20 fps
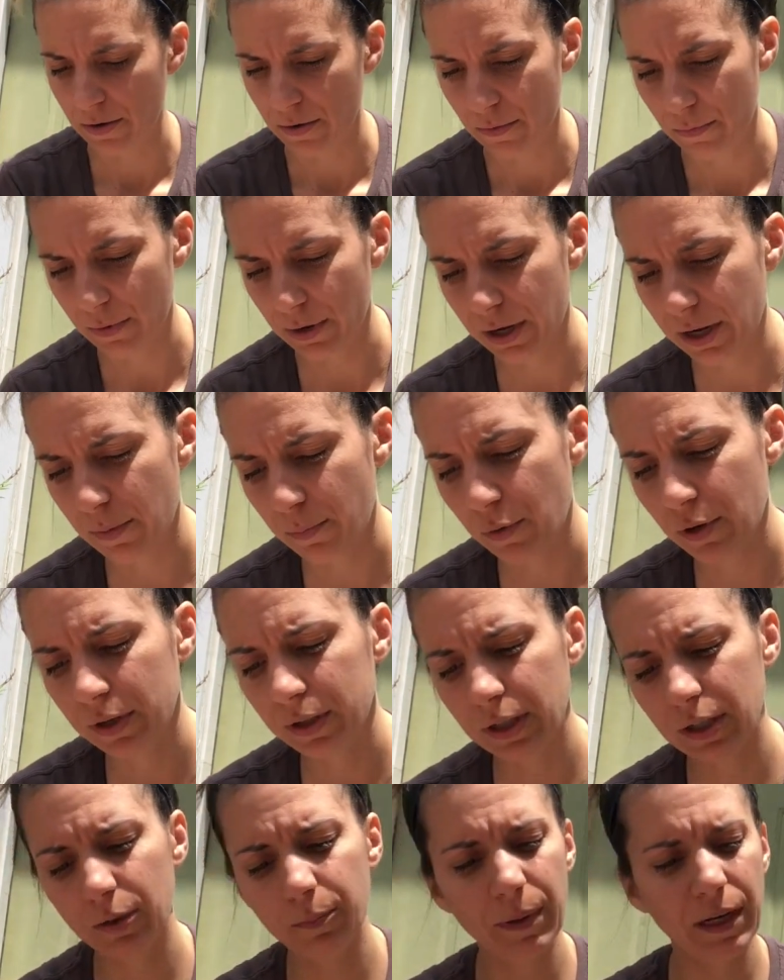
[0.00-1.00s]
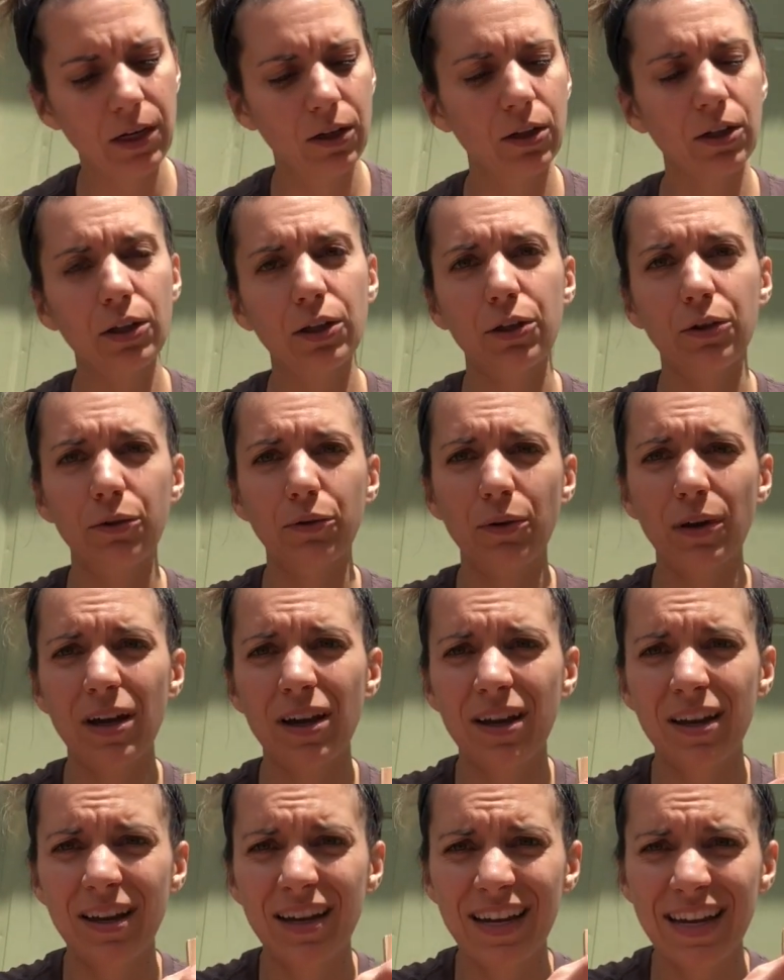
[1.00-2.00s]
We're gonna put a little bit of glue
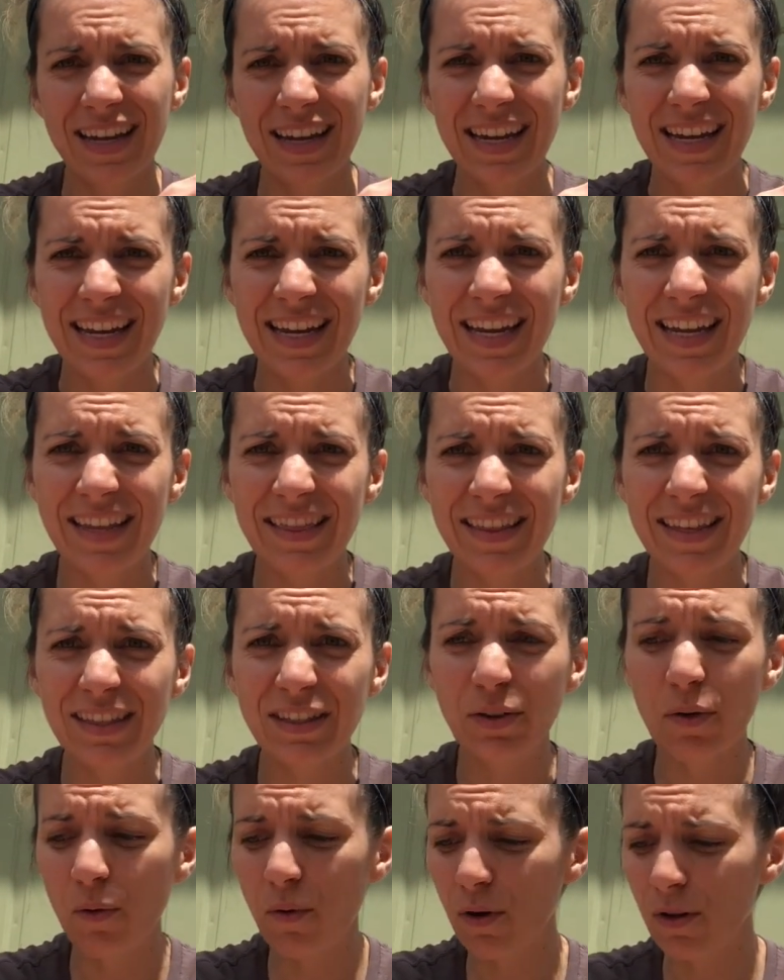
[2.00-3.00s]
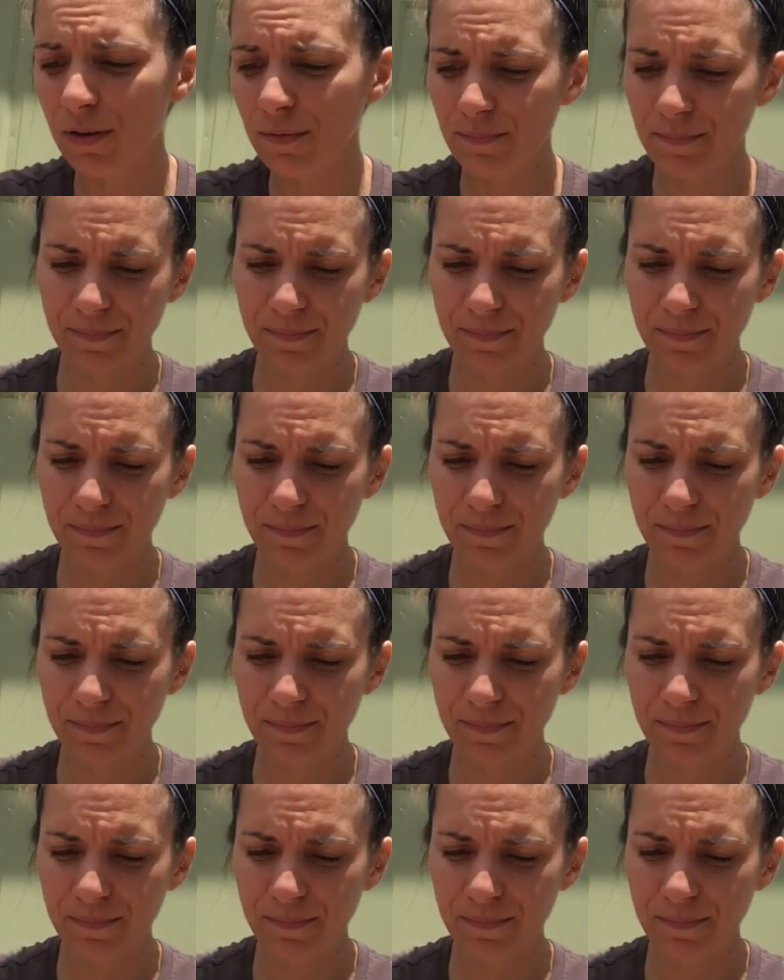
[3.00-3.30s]
in this hole.